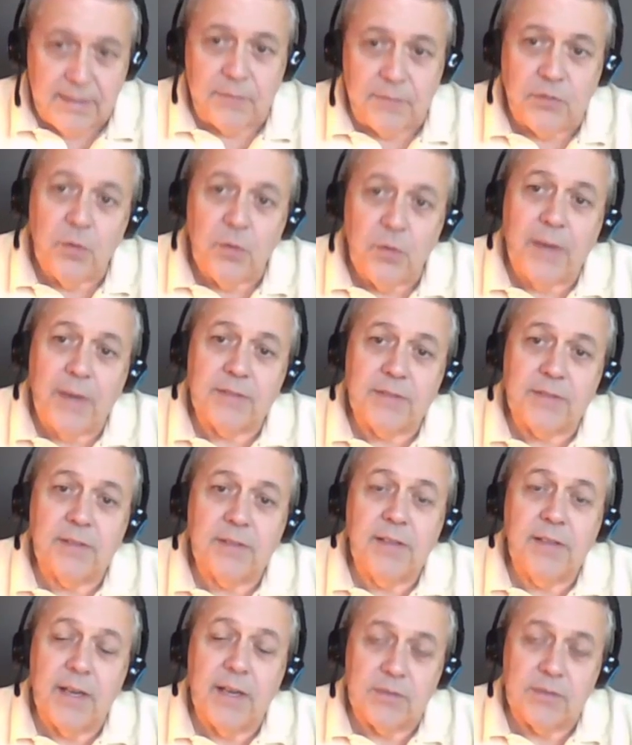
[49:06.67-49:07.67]
if you answered
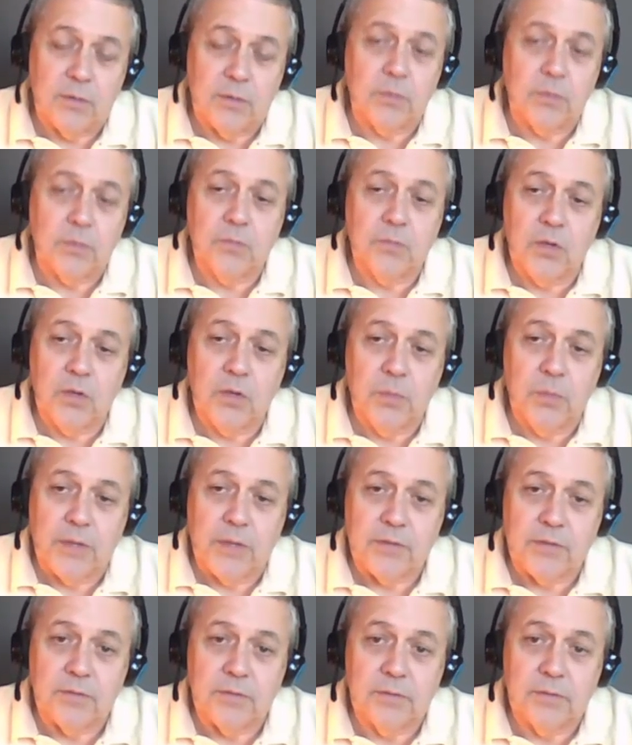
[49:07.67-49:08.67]
yes to those 4
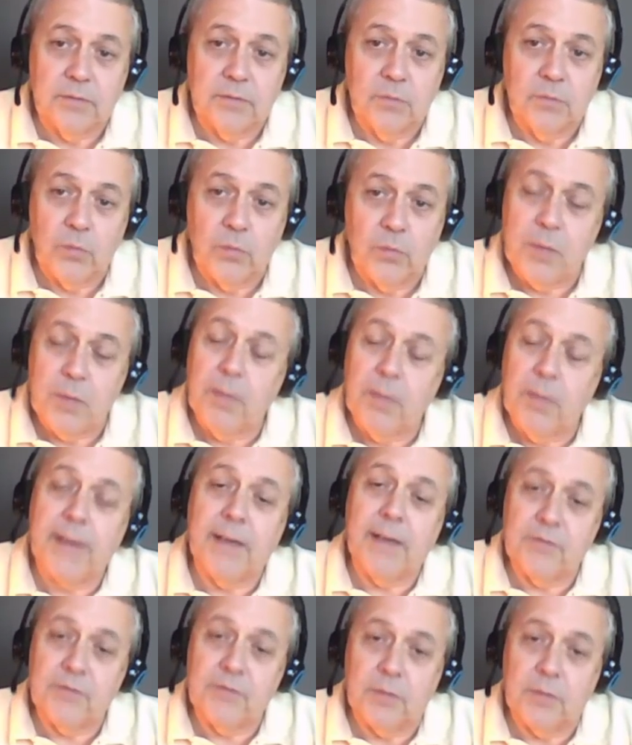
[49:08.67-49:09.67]
questions, we might
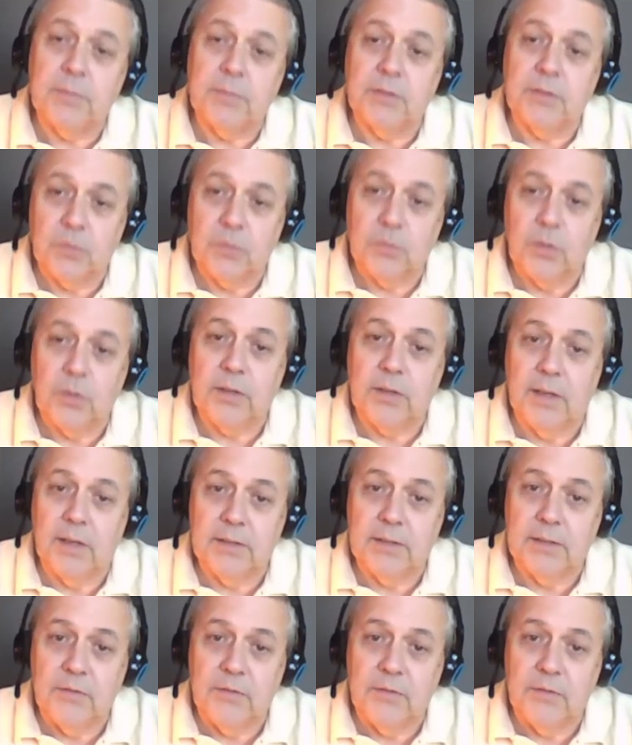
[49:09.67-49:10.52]
have something to work on.